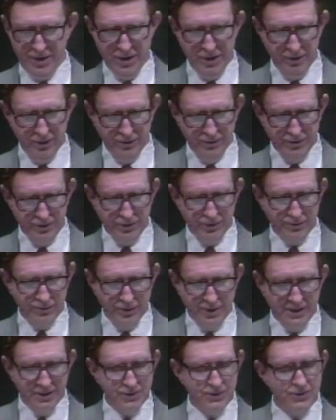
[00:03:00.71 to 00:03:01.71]
no
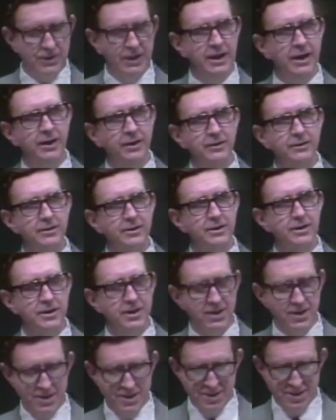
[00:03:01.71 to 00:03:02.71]
sweet sound,
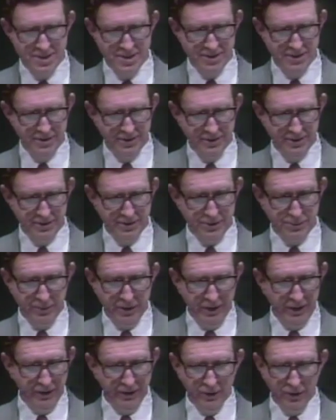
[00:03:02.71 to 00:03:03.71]

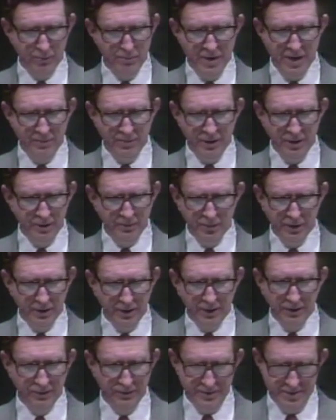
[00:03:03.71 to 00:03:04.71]
smell no
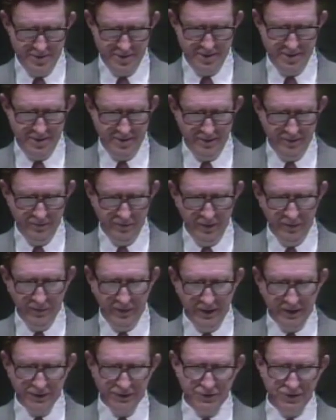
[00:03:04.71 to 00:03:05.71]
memorable odor, when
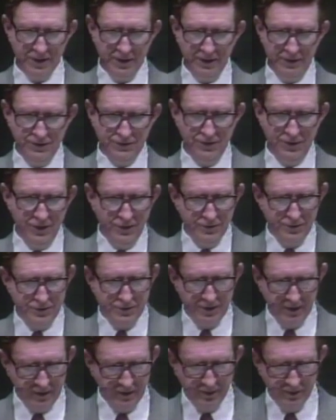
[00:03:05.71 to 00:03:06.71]
we exchange no
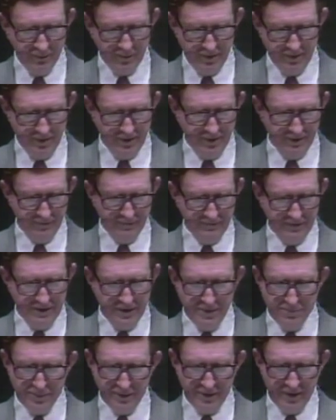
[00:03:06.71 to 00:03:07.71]
single word of
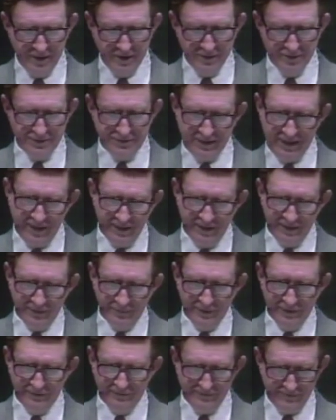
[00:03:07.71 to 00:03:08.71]
deeper
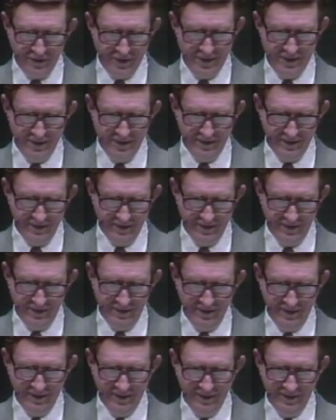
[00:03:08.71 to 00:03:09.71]
understanding with a friend.
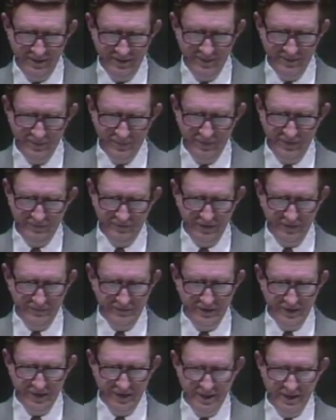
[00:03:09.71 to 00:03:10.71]
We have
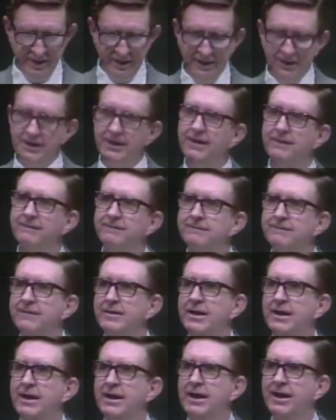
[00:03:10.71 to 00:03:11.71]
lived a day
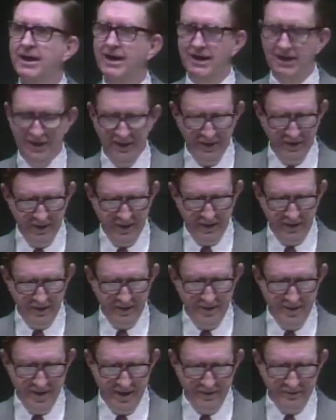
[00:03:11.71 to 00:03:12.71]
and
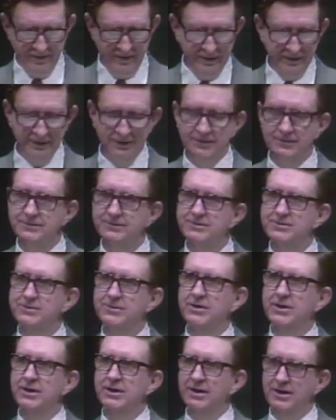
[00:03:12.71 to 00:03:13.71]
added nothing
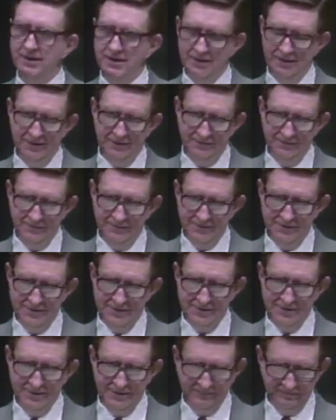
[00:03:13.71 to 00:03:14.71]
to our
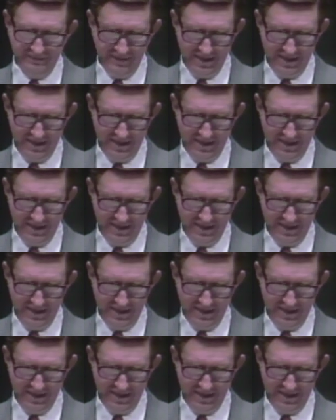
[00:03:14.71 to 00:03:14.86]
lives.